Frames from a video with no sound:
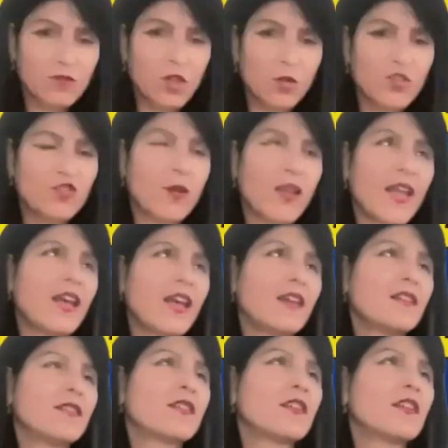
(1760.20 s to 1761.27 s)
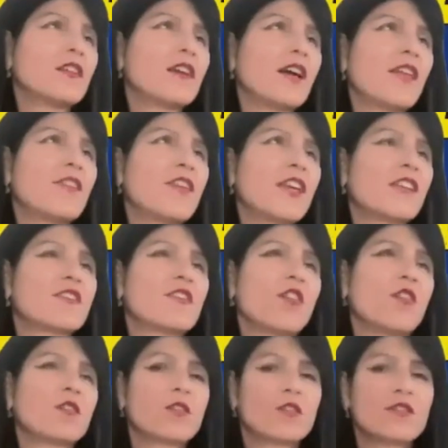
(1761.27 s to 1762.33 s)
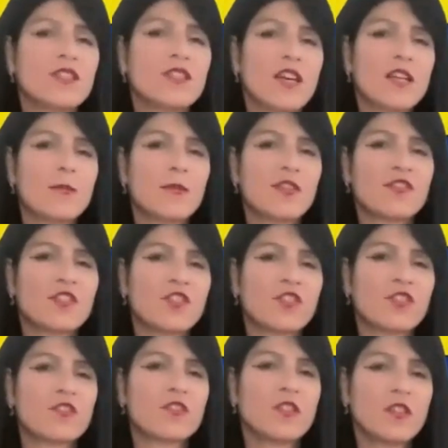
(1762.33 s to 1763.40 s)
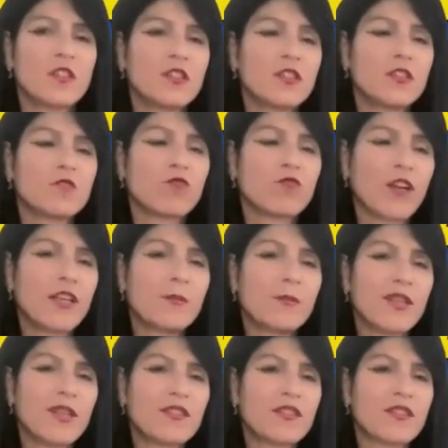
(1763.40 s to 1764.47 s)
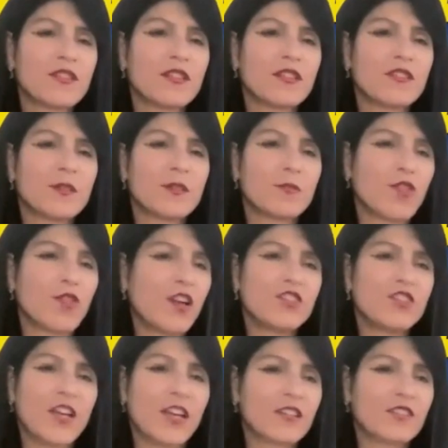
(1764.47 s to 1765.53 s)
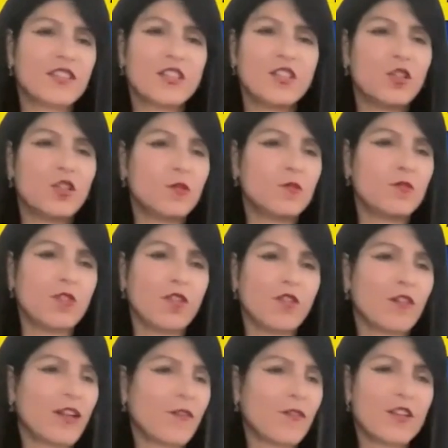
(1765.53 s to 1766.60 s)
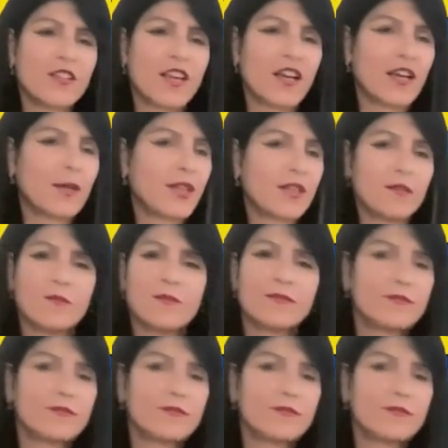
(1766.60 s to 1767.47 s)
No, it's true. And I think it's also synonymous to just running businesses and projects, and you learn every time.